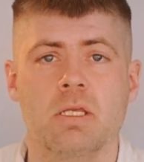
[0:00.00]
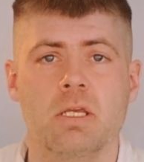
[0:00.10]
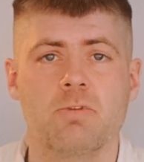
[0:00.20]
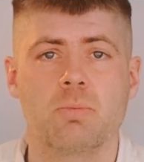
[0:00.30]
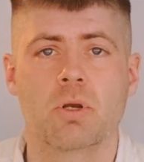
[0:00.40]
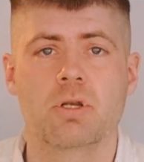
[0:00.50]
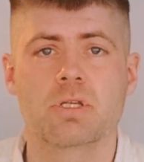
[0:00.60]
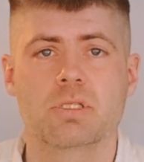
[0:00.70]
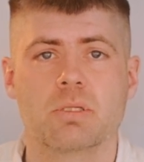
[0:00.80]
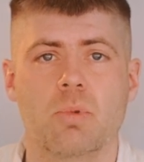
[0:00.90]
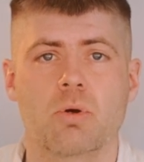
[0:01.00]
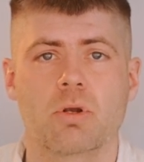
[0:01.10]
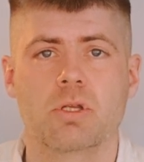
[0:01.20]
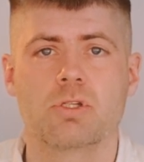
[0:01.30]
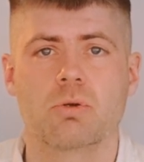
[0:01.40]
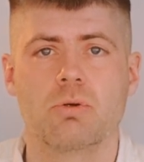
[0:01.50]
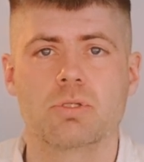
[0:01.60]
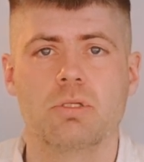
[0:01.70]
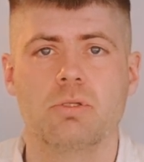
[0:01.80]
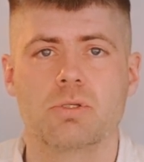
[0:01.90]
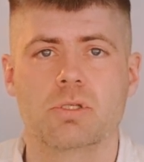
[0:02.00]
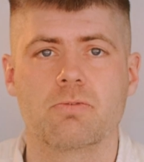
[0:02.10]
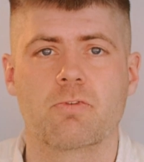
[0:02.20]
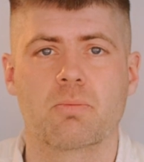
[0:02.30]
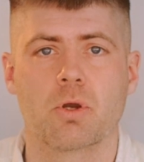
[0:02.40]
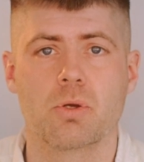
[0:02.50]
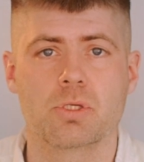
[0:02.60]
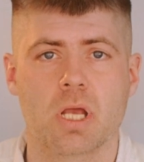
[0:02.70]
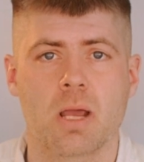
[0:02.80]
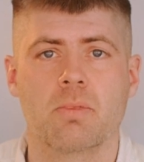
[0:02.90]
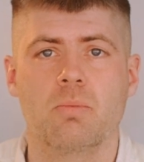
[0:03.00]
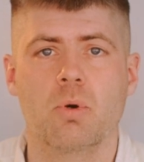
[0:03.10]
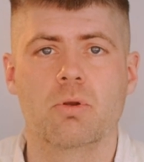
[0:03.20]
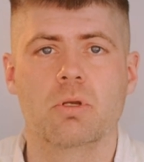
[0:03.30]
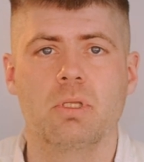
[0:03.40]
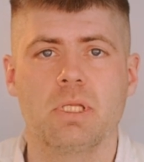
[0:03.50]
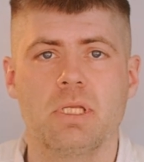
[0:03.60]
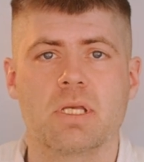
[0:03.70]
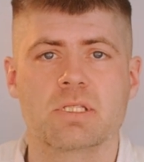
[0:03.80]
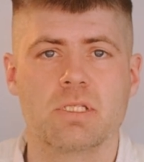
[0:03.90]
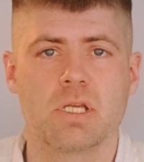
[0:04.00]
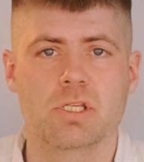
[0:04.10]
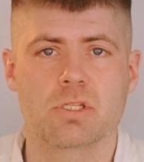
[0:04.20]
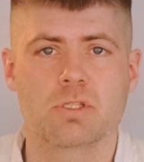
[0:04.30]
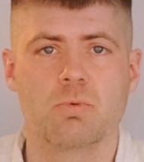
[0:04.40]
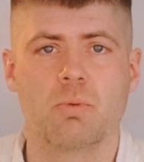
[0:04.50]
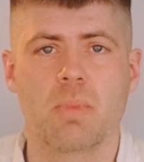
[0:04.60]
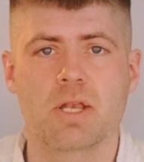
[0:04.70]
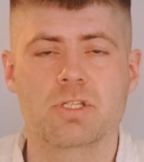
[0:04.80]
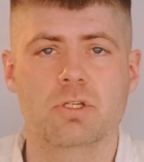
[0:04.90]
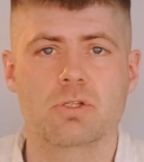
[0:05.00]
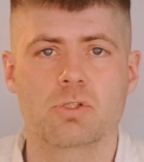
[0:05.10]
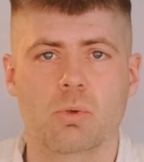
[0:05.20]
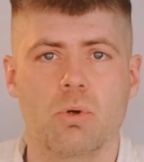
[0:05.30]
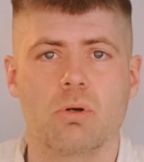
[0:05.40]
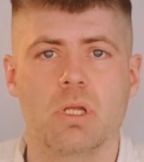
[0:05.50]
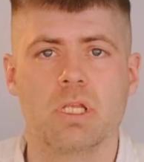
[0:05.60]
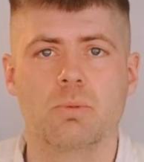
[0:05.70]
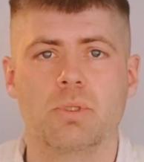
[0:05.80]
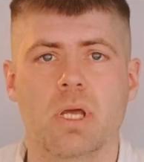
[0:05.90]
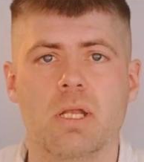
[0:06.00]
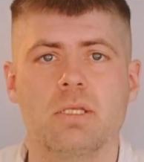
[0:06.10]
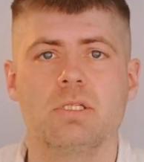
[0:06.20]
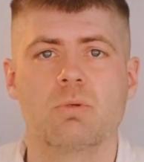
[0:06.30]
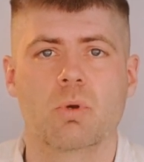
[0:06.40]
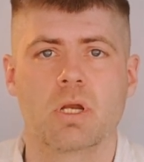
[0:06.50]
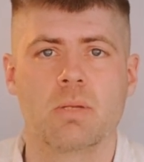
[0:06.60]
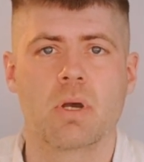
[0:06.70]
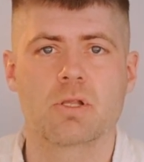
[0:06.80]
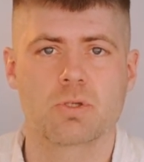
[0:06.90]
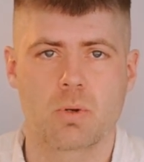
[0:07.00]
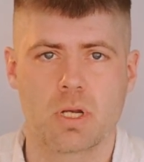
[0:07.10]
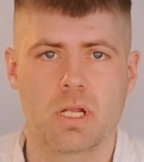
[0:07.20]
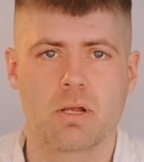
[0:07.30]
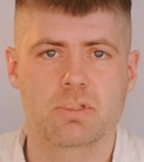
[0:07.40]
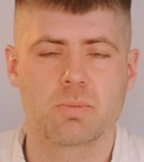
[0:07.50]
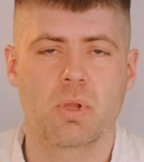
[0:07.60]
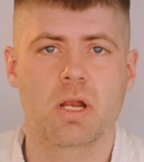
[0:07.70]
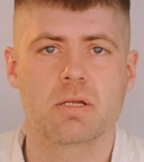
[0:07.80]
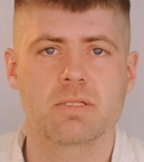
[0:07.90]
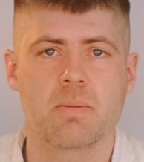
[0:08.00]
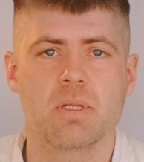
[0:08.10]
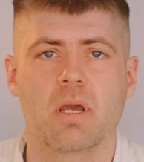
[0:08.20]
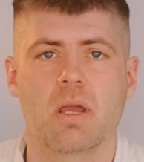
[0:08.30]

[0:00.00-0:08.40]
if you purchase a motor control solution from Groschopp, the motor lead designations will match the control, and you will not need to worry about sorting out supplier timing